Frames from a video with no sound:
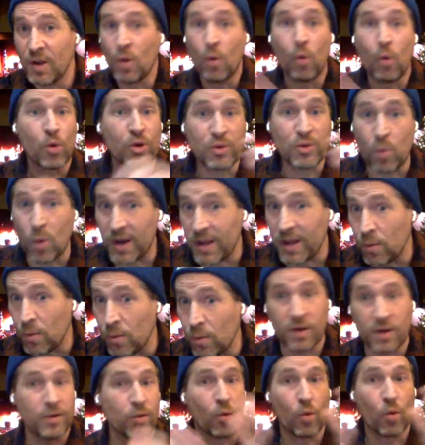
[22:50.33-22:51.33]
or
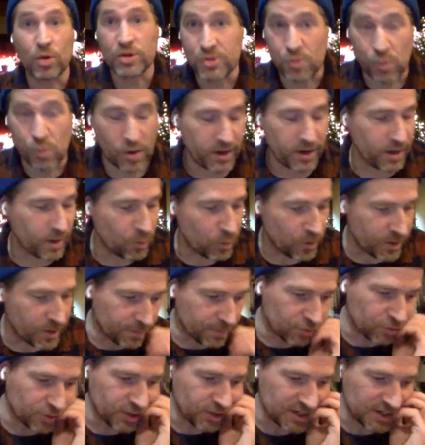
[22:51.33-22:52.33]
21 or 20,
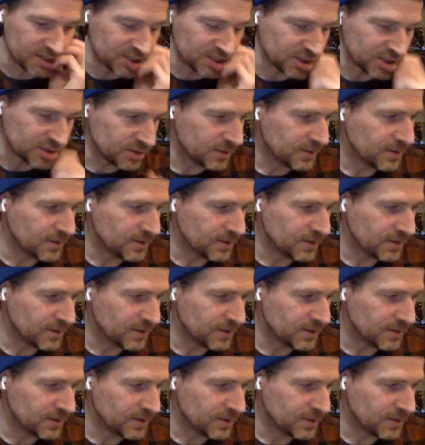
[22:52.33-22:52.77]
whatever it is.